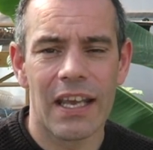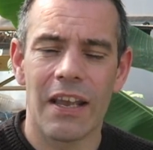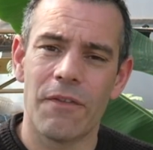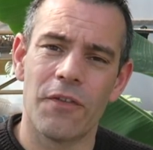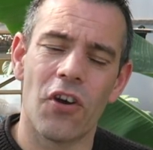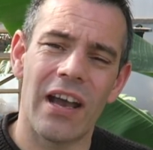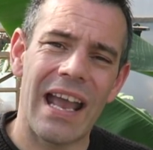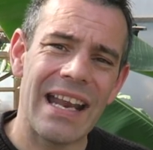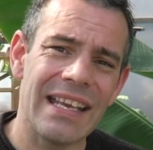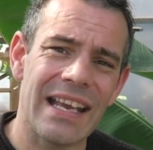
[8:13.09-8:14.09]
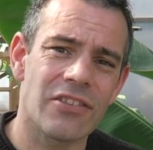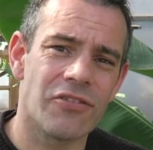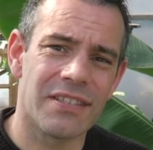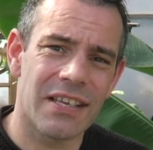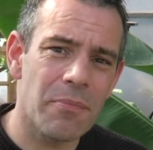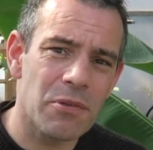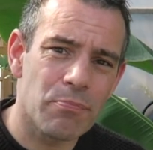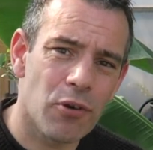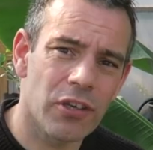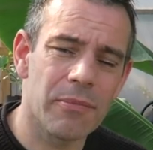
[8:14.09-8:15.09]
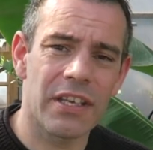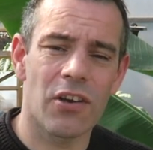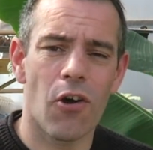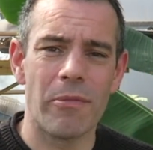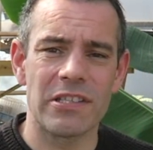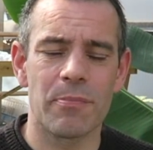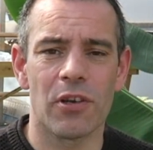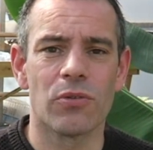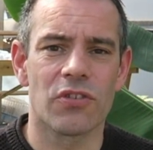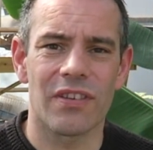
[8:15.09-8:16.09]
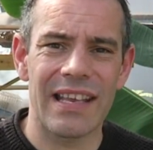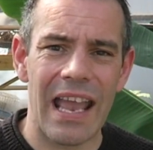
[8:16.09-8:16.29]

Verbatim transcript: If you've got any extra tips, put them in the comments below so that